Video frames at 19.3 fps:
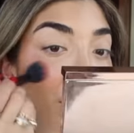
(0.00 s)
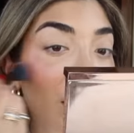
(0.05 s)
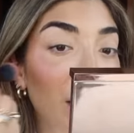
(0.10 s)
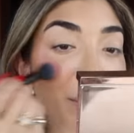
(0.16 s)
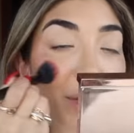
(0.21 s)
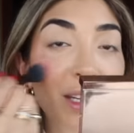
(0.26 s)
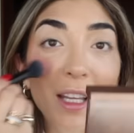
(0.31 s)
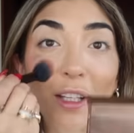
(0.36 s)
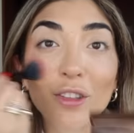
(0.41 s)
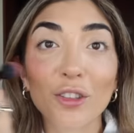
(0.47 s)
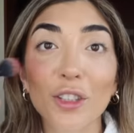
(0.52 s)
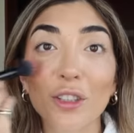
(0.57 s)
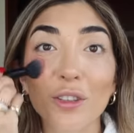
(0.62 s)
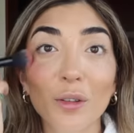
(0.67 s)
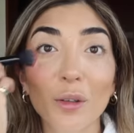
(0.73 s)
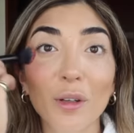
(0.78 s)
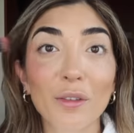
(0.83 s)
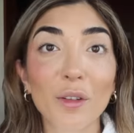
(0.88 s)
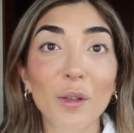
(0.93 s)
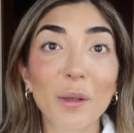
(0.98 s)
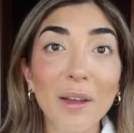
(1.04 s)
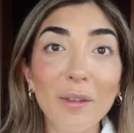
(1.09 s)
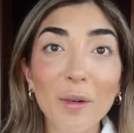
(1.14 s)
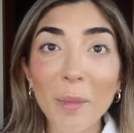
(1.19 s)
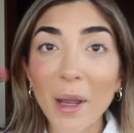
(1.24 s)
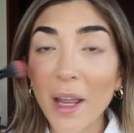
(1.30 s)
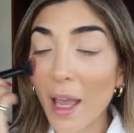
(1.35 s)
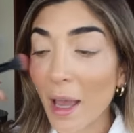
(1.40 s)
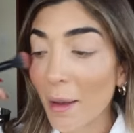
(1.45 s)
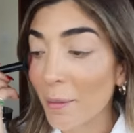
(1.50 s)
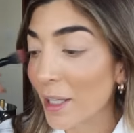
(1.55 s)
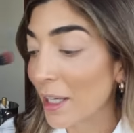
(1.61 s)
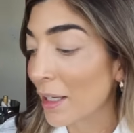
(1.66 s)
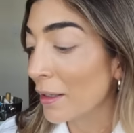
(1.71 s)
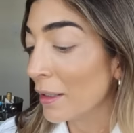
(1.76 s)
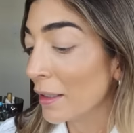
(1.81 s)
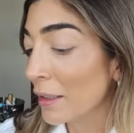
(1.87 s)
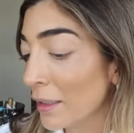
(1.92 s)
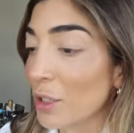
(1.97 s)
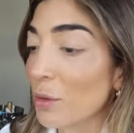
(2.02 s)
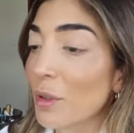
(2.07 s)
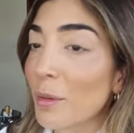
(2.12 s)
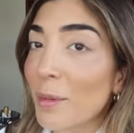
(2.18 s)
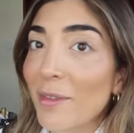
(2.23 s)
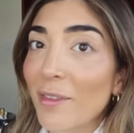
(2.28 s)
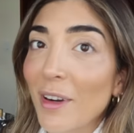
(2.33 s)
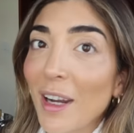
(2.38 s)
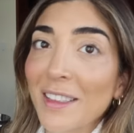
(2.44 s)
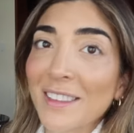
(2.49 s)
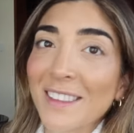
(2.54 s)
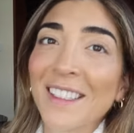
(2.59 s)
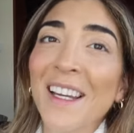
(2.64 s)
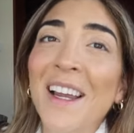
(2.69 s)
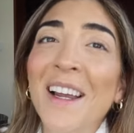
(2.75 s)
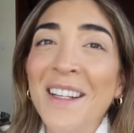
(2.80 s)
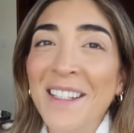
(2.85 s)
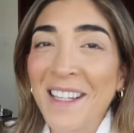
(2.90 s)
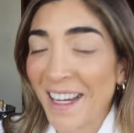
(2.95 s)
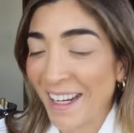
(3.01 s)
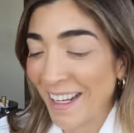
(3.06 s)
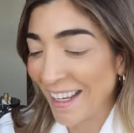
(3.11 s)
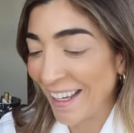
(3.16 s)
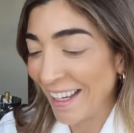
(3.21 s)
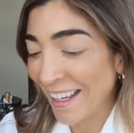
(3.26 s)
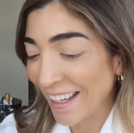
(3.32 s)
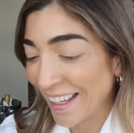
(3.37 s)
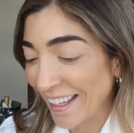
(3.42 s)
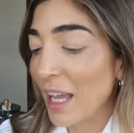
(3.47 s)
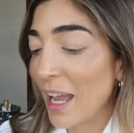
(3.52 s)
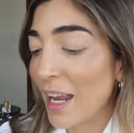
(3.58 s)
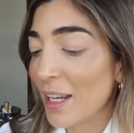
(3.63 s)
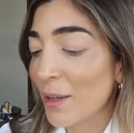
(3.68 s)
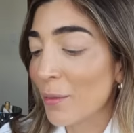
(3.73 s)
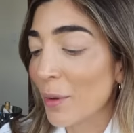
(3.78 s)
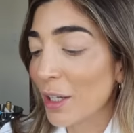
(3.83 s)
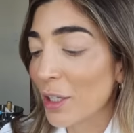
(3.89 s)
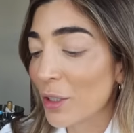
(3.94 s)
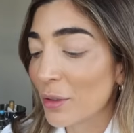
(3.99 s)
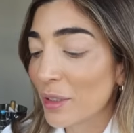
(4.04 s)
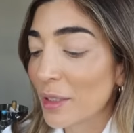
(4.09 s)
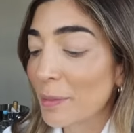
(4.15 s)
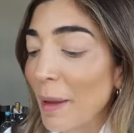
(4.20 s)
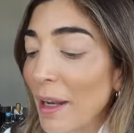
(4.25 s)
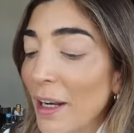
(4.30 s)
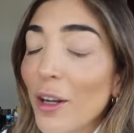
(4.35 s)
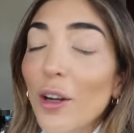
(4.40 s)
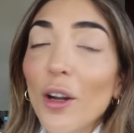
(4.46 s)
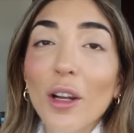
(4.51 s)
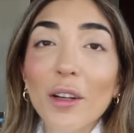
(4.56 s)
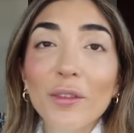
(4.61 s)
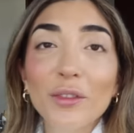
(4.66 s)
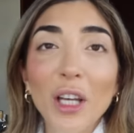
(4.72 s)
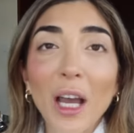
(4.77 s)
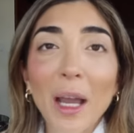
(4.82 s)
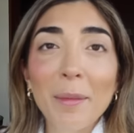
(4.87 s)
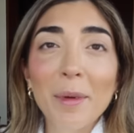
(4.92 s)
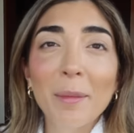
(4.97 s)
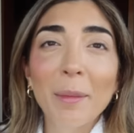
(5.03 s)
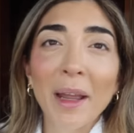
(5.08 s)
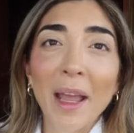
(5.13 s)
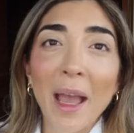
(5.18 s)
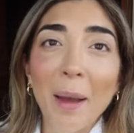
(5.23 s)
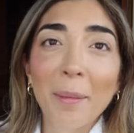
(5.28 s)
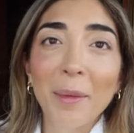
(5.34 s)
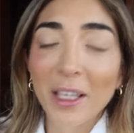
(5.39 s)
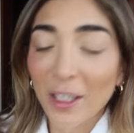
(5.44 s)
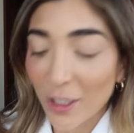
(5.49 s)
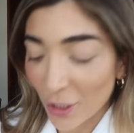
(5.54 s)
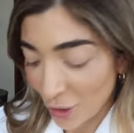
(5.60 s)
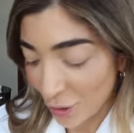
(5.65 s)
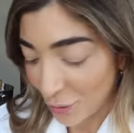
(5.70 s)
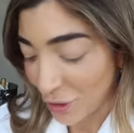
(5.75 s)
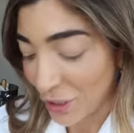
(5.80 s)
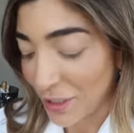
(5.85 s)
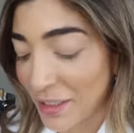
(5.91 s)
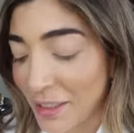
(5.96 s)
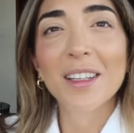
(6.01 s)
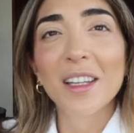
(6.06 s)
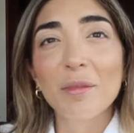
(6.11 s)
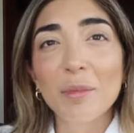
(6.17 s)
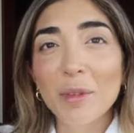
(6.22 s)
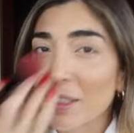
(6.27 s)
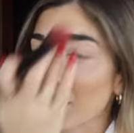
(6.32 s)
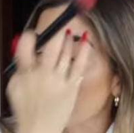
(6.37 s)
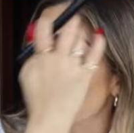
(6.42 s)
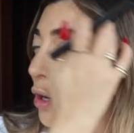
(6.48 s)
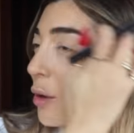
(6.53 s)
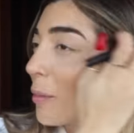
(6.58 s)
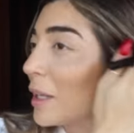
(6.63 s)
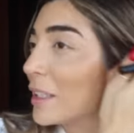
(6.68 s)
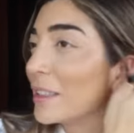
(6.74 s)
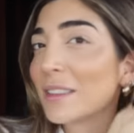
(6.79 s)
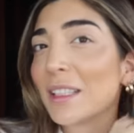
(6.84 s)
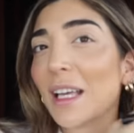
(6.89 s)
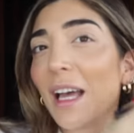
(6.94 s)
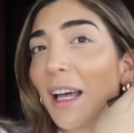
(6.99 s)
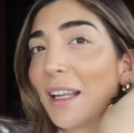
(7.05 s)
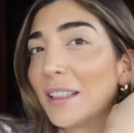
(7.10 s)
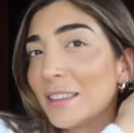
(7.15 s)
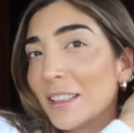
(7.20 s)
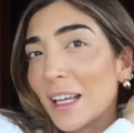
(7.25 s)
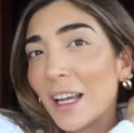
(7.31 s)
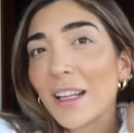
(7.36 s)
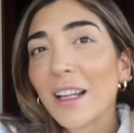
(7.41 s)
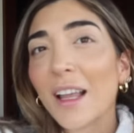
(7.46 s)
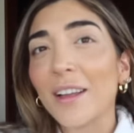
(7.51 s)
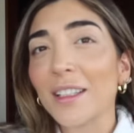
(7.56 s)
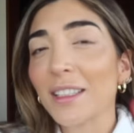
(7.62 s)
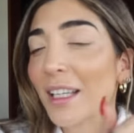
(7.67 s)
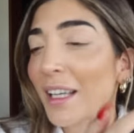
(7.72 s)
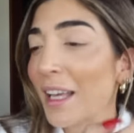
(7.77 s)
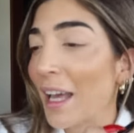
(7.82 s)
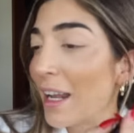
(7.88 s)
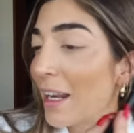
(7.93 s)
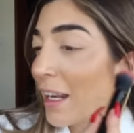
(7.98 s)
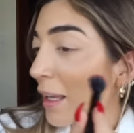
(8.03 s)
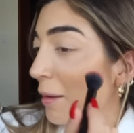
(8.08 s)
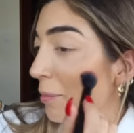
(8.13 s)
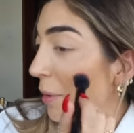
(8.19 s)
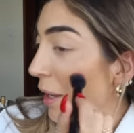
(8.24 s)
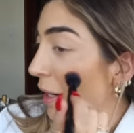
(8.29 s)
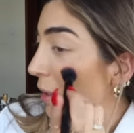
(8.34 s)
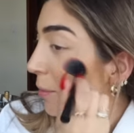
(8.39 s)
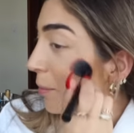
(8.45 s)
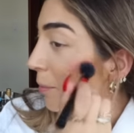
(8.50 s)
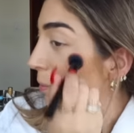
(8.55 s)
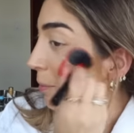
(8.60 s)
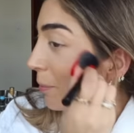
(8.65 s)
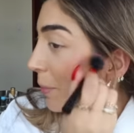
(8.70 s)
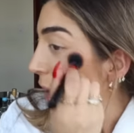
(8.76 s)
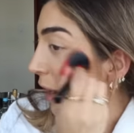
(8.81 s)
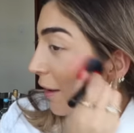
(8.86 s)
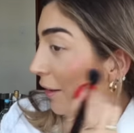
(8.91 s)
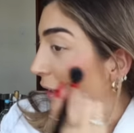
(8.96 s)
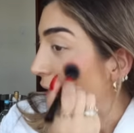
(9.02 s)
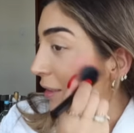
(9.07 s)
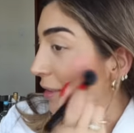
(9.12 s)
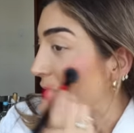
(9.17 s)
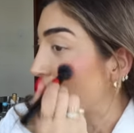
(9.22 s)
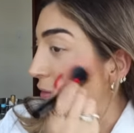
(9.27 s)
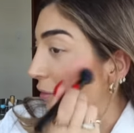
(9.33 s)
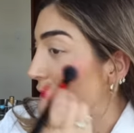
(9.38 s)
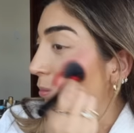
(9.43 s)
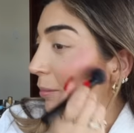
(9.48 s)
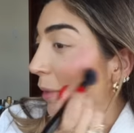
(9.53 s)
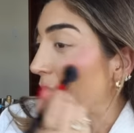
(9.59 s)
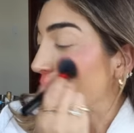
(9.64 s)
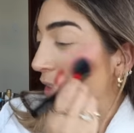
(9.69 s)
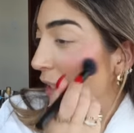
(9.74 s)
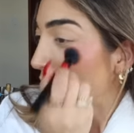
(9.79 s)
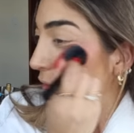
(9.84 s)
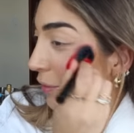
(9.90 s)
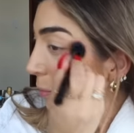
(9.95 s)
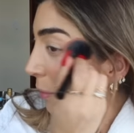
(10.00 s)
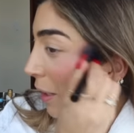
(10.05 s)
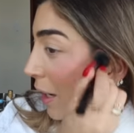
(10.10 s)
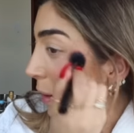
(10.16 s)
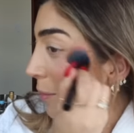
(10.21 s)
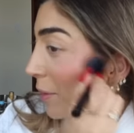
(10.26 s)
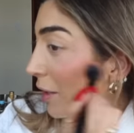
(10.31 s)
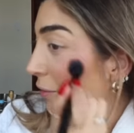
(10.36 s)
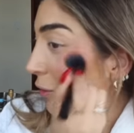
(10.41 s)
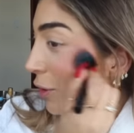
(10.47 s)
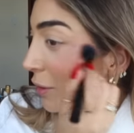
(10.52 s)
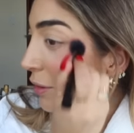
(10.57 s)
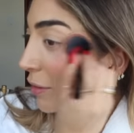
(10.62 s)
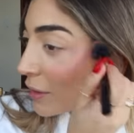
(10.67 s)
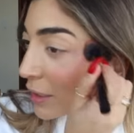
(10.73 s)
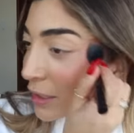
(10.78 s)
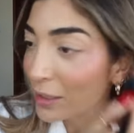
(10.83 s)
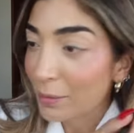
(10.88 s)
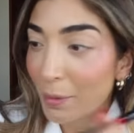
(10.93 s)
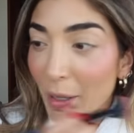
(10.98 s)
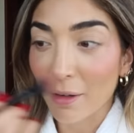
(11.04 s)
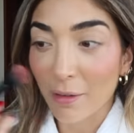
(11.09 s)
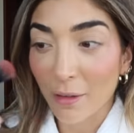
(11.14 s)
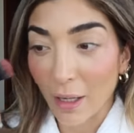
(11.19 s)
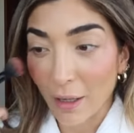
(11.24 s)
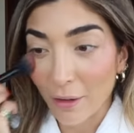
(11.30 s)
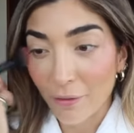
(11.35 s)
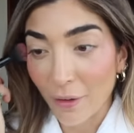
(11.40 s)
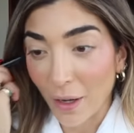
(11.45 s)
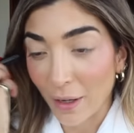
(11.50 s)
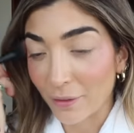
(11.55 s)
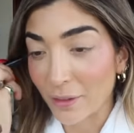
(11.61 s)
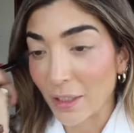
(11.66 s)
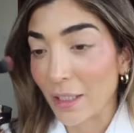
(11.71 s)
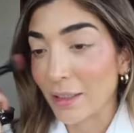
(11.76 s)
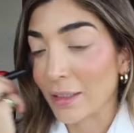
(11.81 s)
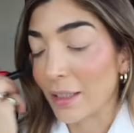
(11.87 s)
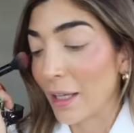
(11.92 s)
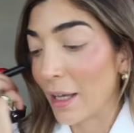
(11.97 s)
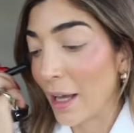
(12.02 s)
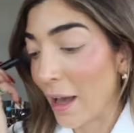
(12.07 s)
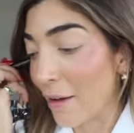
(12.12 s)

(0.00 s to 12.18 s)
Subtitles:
recommendations, or if you live in Miami and you want to be friends, anyone who spent a lot of time in Miami, could you just leave me some comments? And I'd like to get like better bearings of myself in Miami. I've only really spent like 5 days here